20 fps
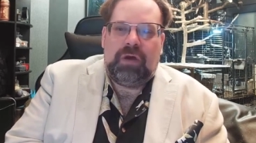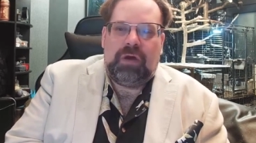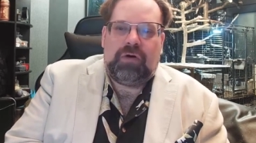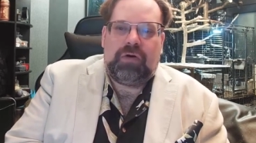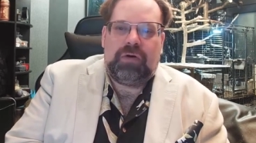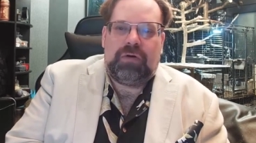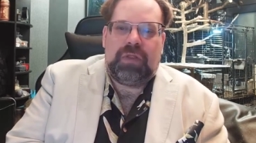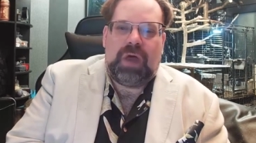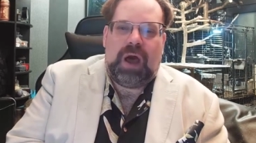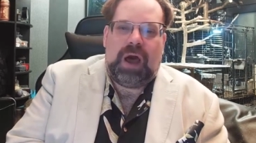
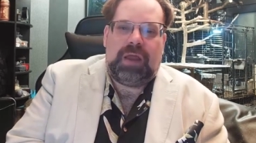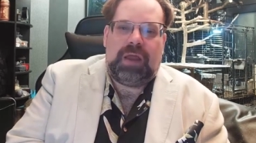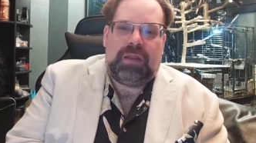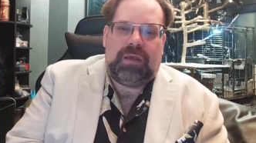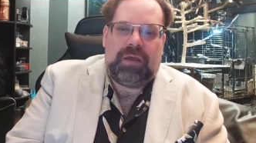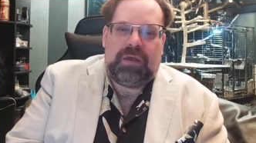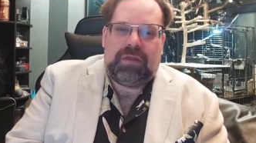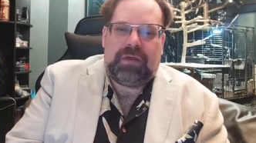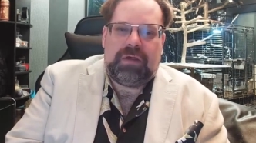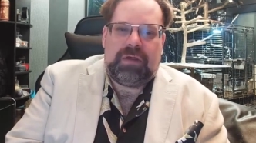could not
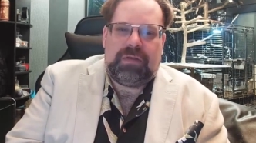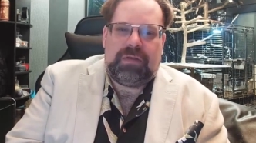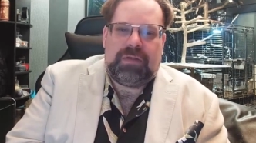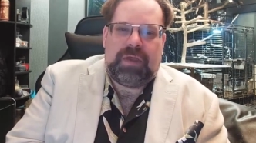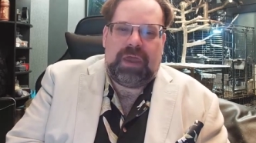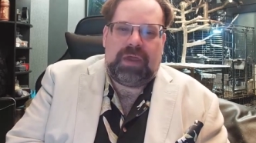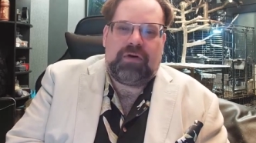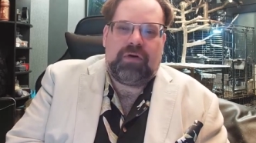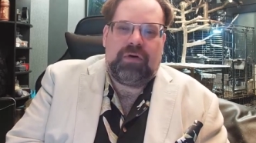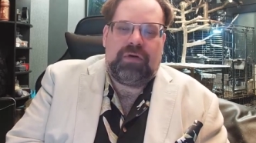it, eh,
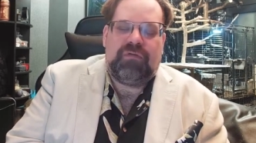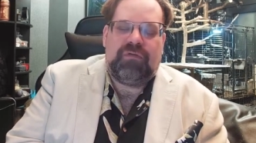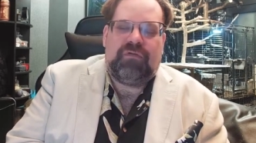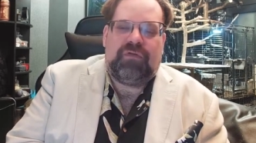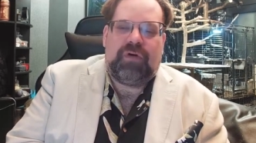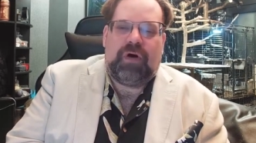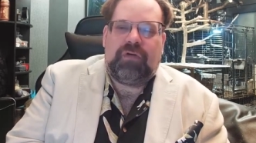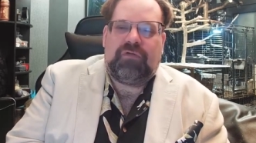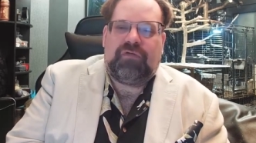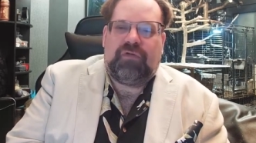they couldn't
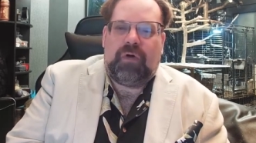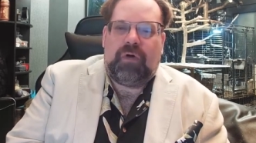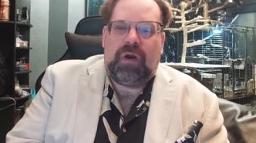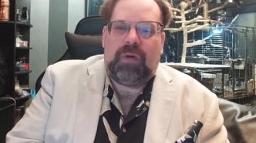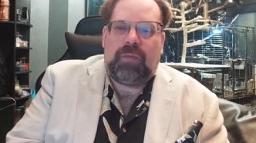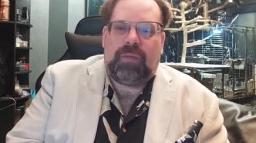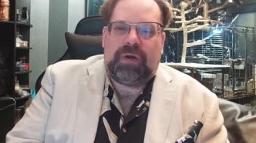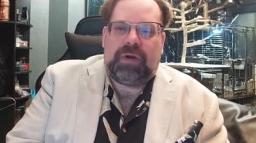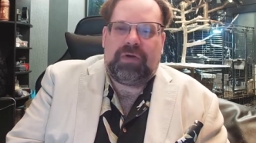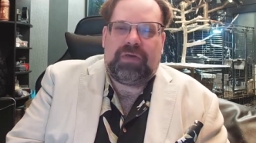vote for
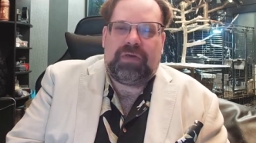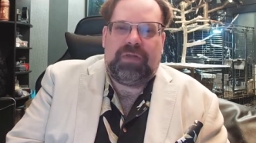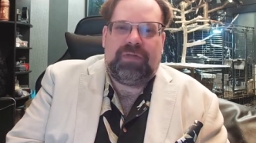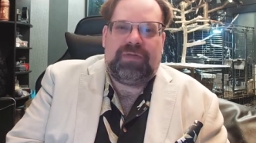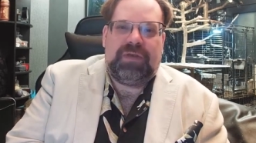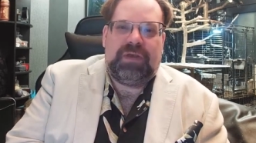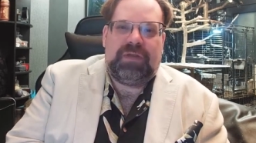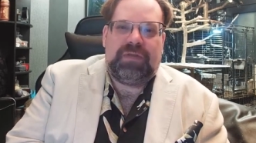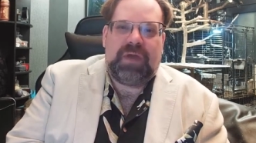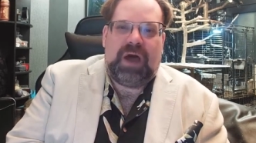it because it
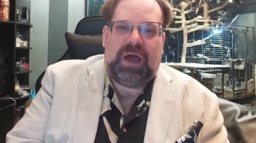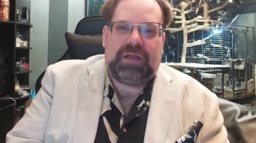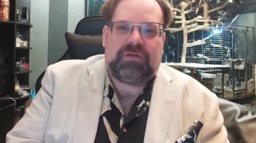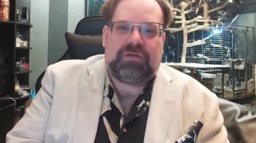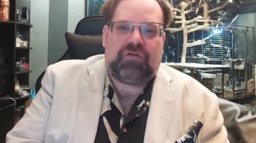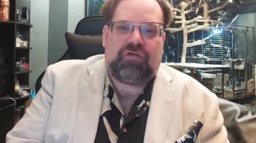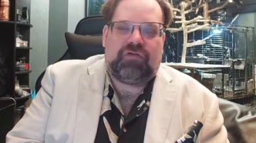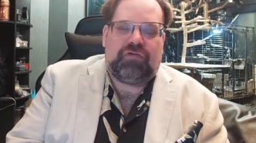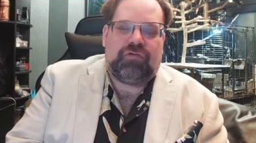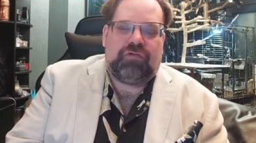did not
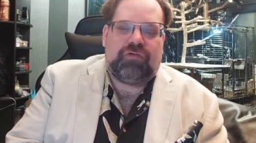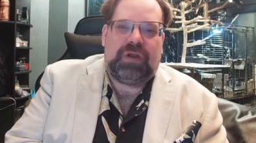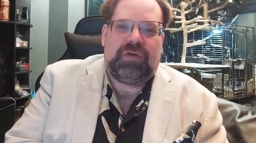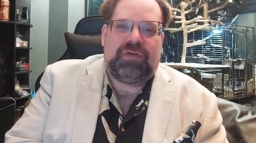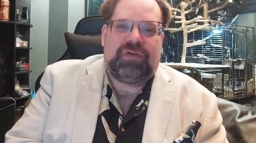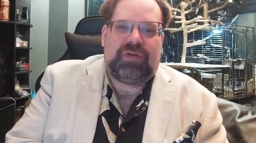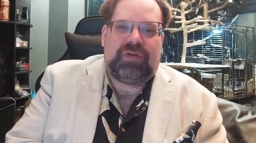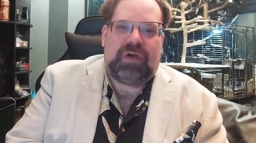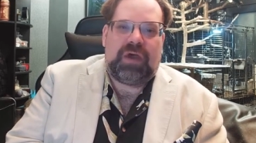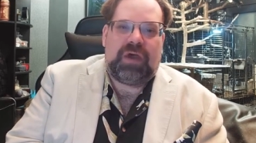
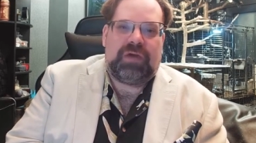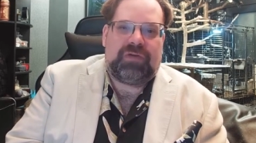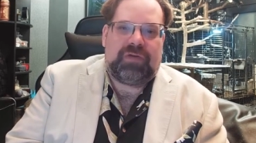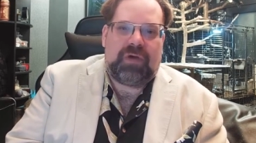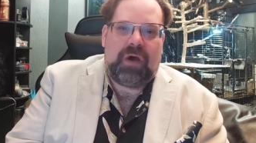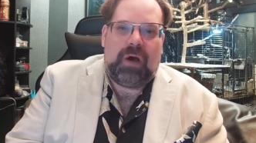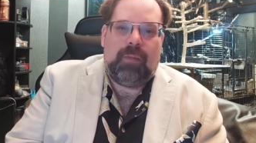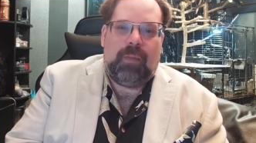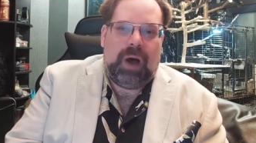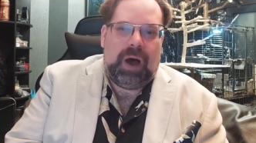criticize
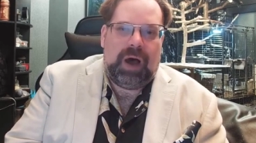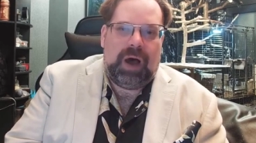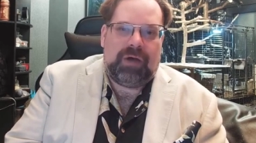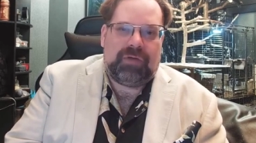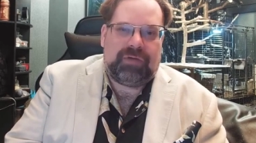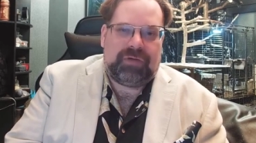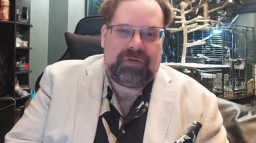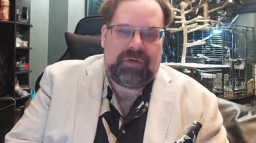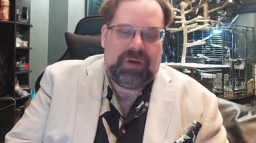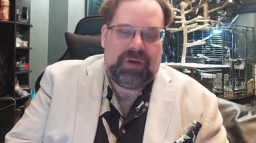
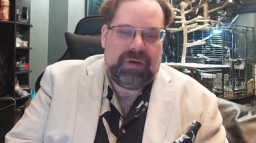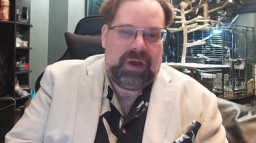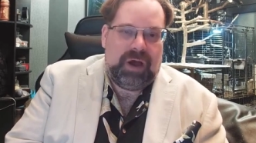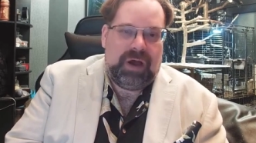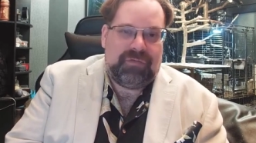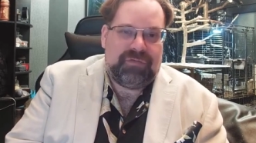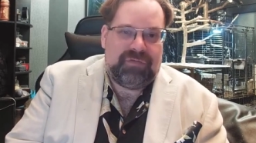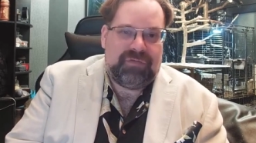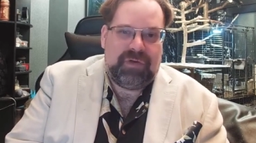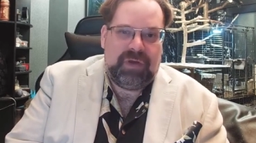Hamas
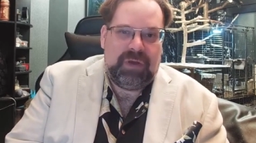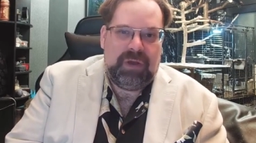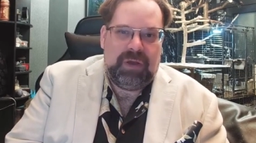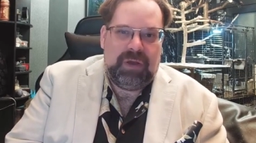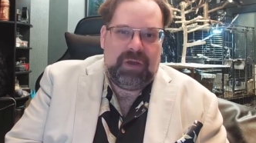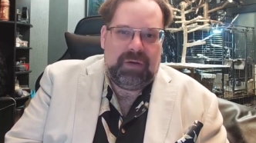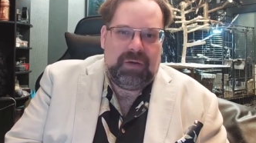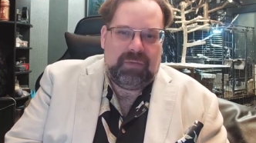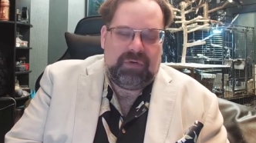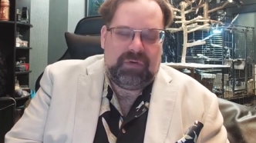enough,
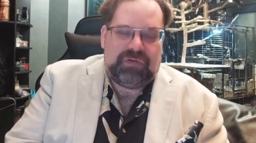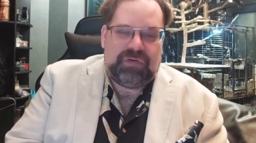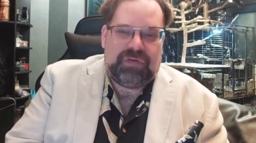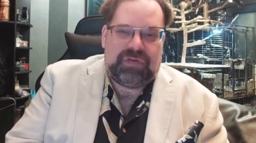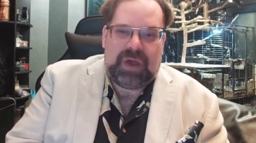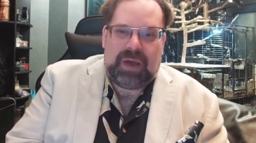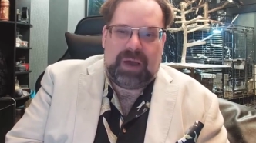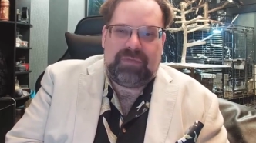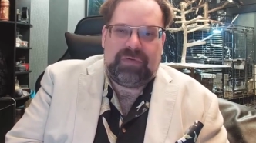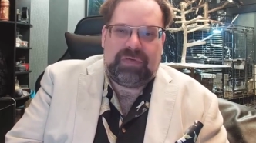which is
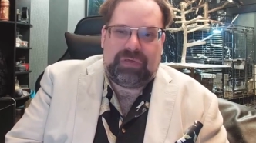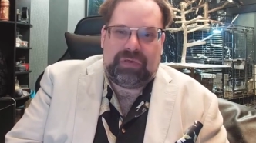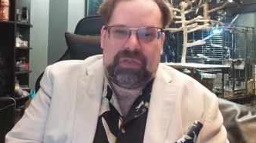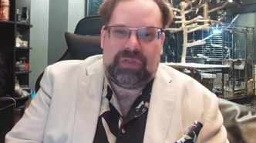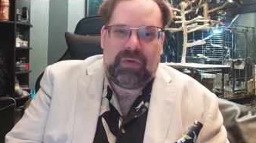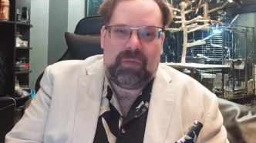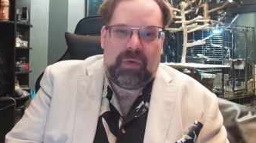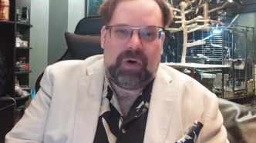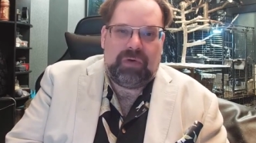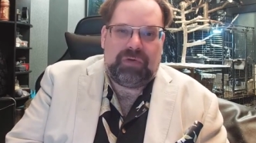obviously
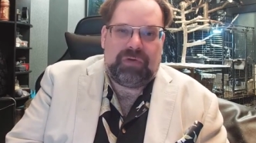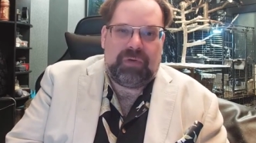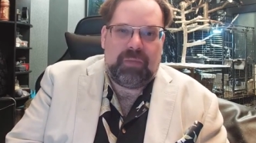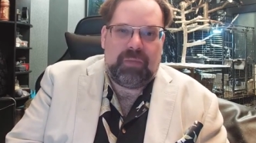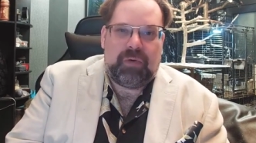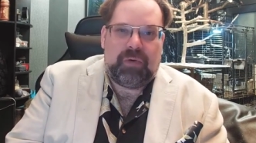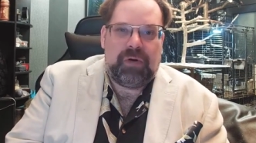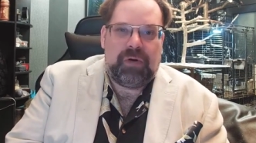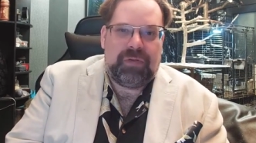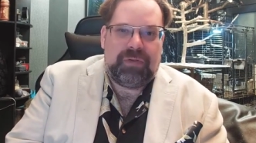the most
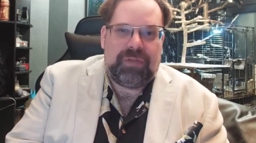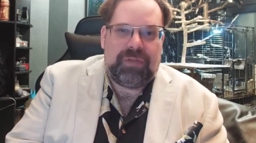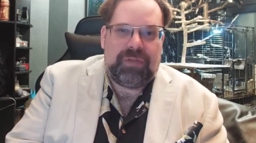important